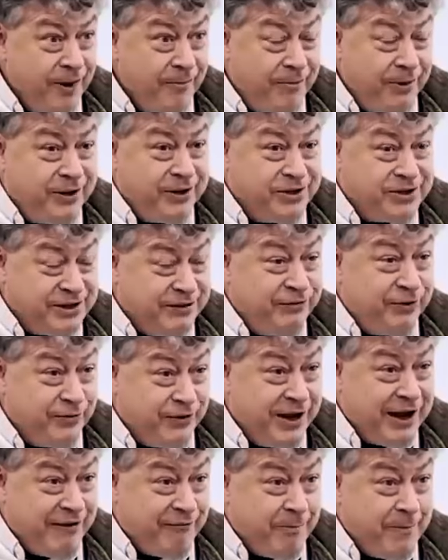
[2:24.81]
Because if you
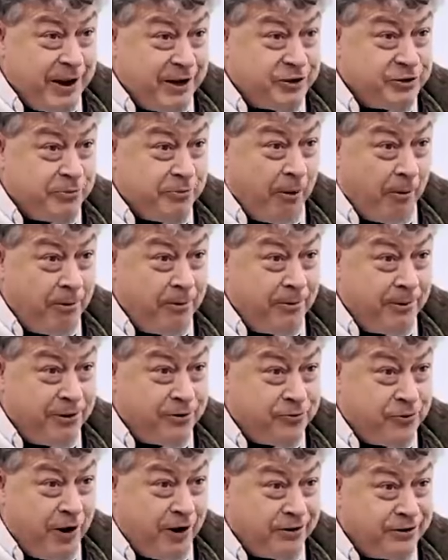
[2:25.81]
did have a major problem with
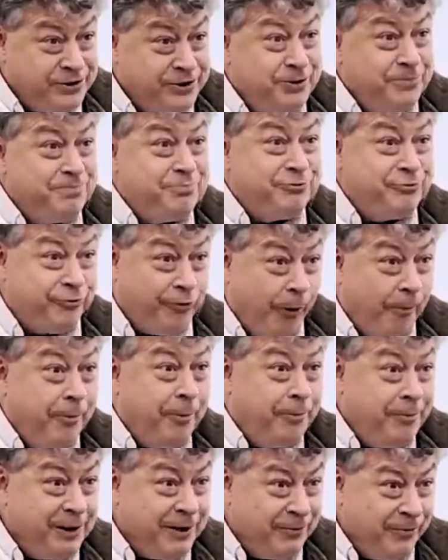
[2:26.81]
drugs, you
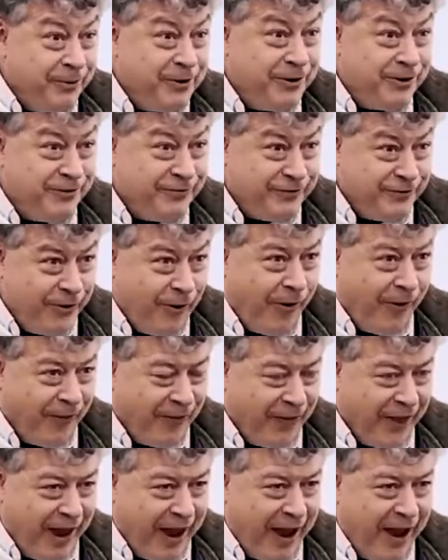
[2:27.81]
probably wouldn't have
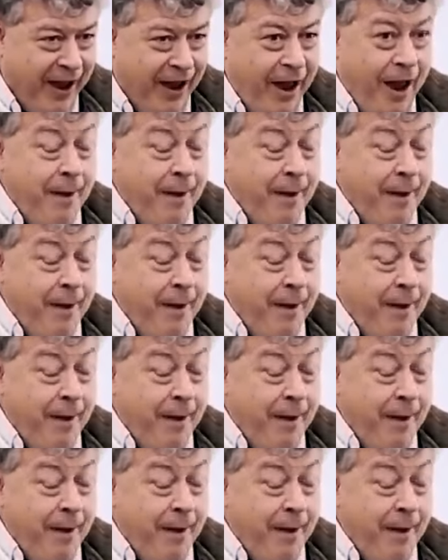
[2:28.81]
got there.